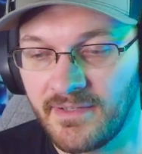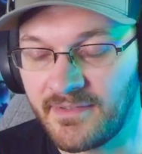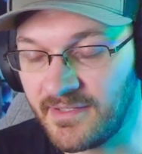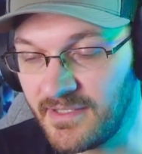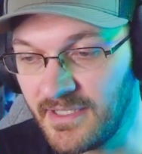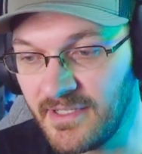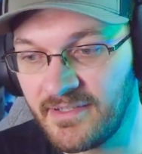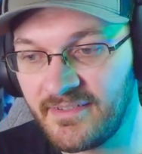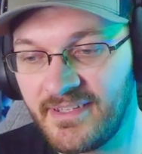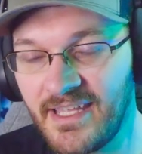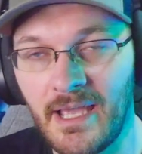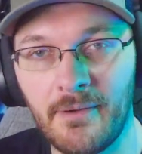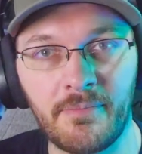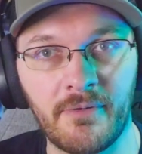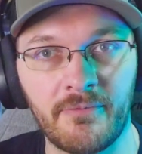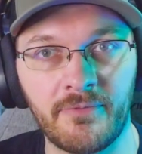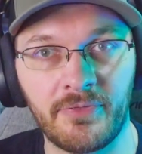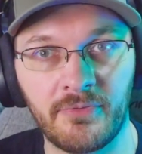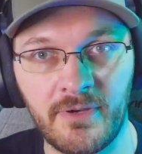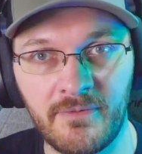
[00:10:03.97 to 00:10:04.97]
It's another step
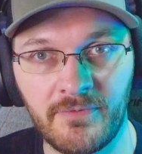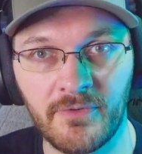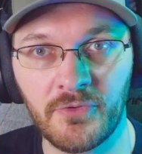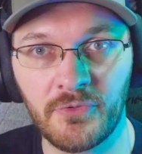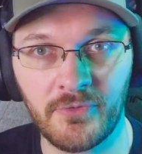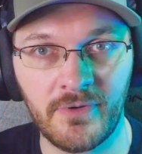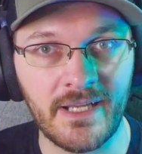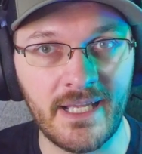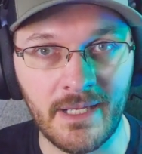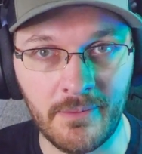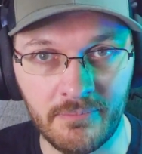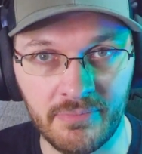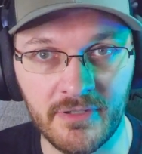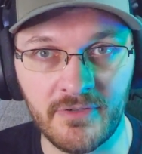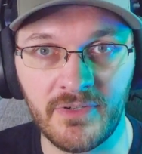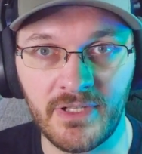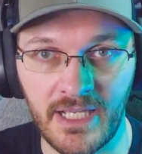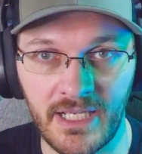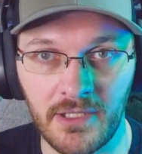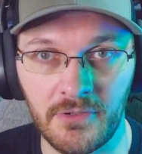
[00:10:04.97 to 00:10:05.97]
of three forty-three
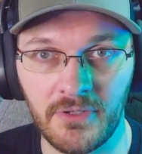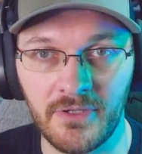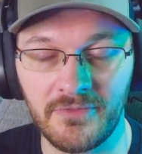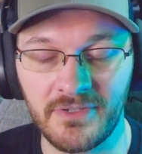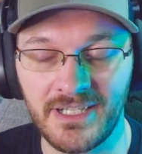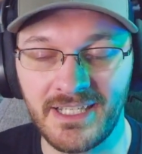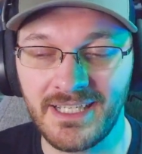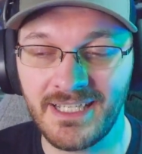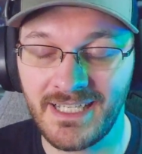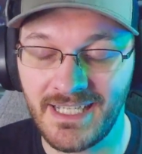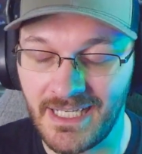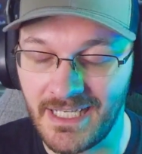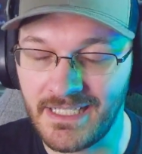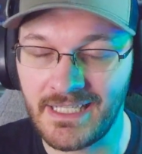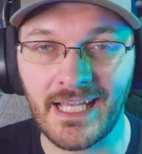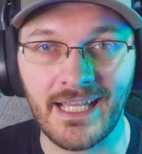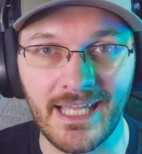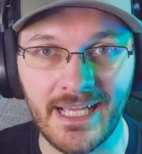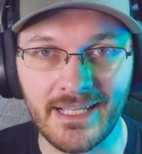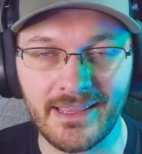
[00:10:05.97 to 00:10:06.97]
improving Halo Infinite,
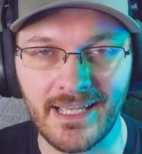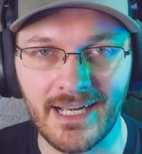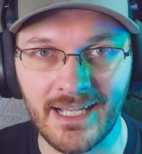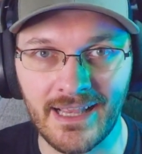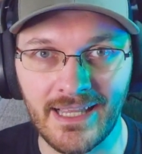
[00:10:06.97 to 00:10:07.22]
and I like that a